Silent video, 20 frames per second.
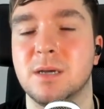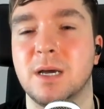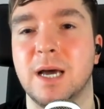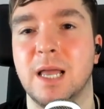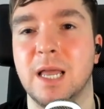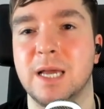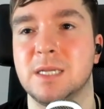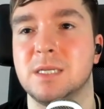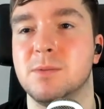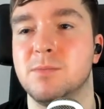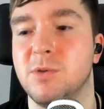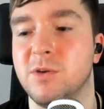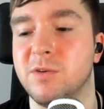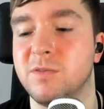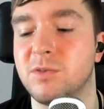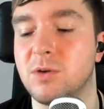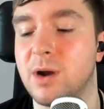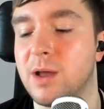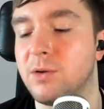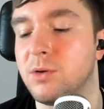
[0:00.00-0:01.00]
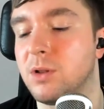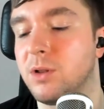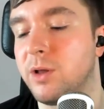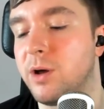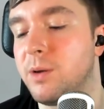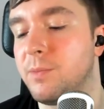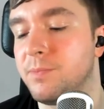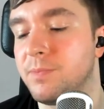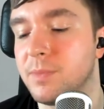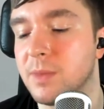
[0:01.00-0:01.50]
I like to move around a
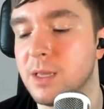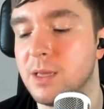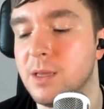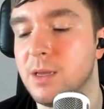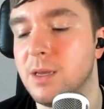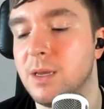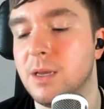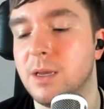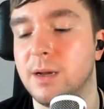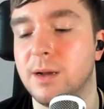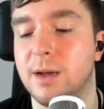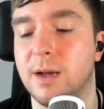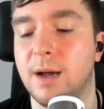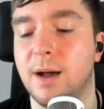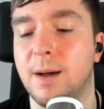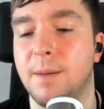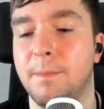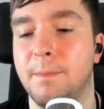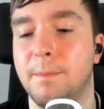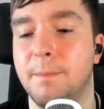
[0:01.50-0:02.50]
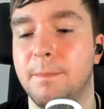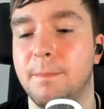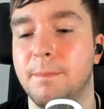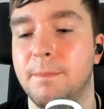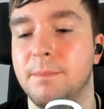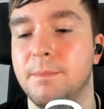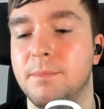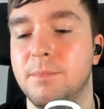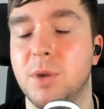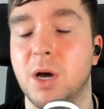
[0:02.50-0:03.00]
lot. Um,
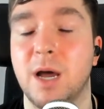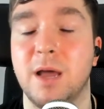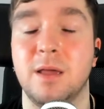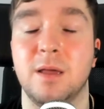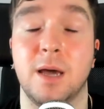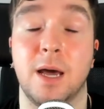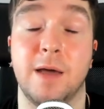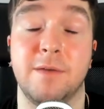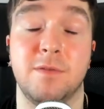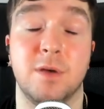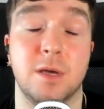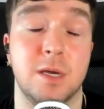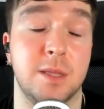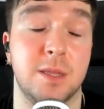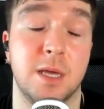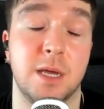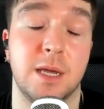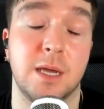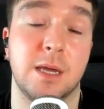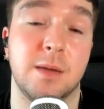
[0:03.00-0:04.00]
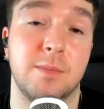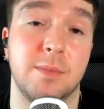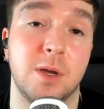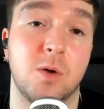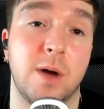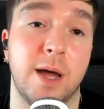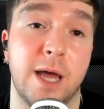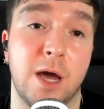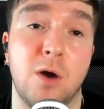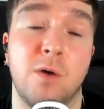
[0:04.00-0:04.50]
but I, I've heard that it can be
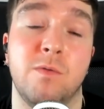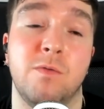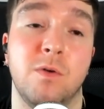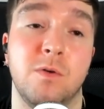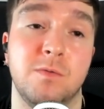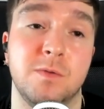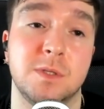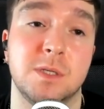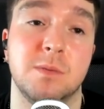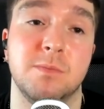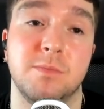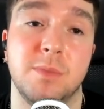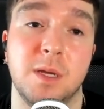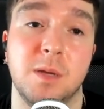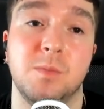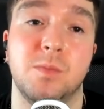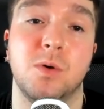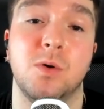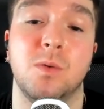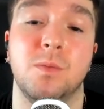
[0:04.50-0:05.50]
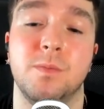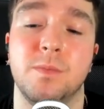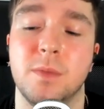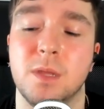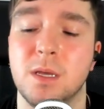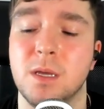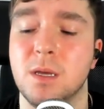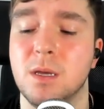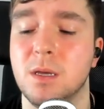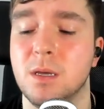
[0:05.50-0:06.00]
quite helpful for some people.
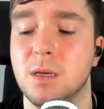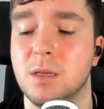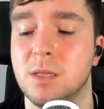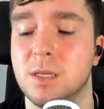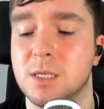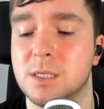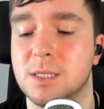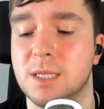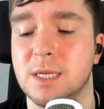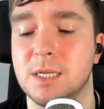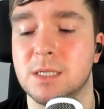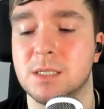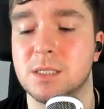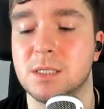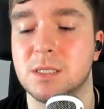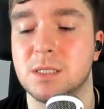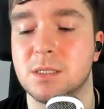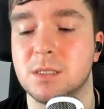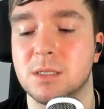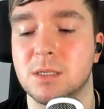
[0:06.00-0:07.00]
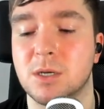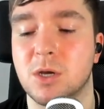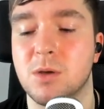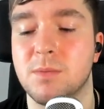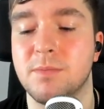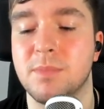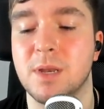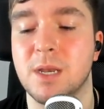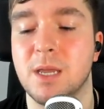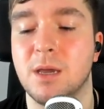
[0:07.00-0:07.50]
There's this
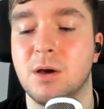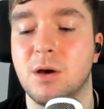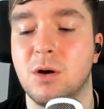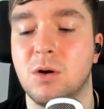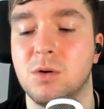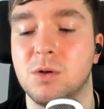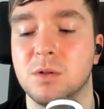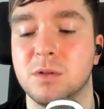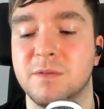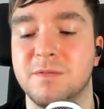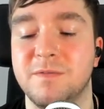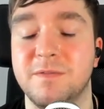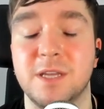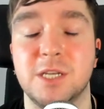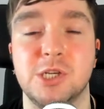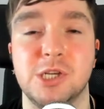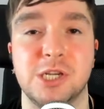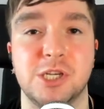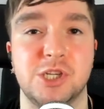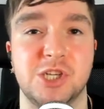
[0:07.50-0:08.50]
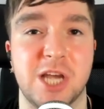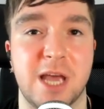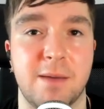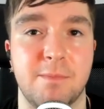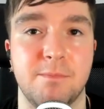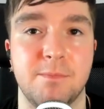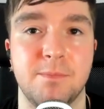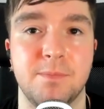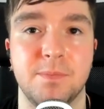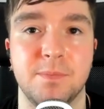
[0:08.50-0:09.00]
company called Fidget
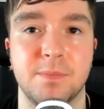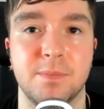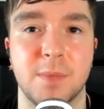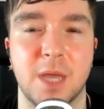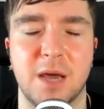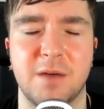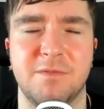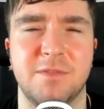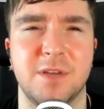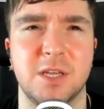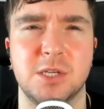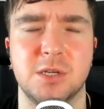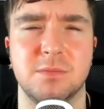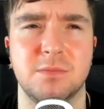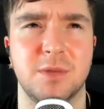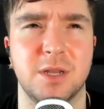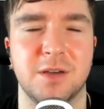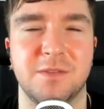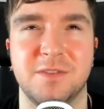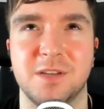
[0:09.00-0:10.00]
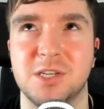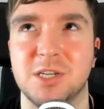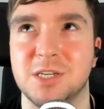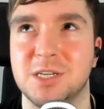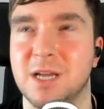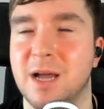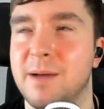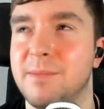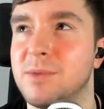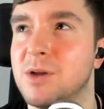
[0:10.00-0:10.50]
Gem. Uh, fidget, no,
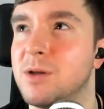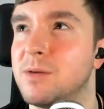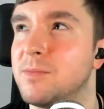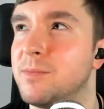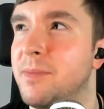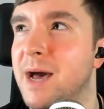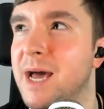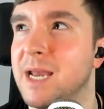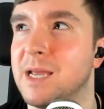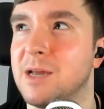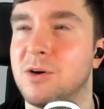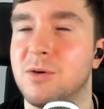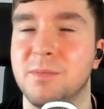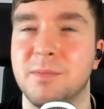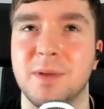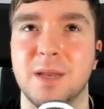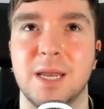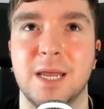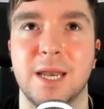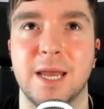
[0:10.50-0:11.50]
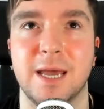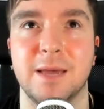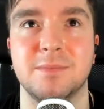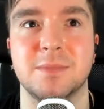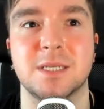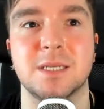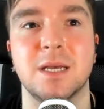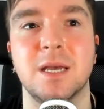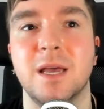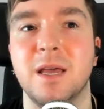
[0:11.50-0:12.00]
Fidget I'm combining company
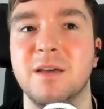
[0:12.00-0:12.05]
names.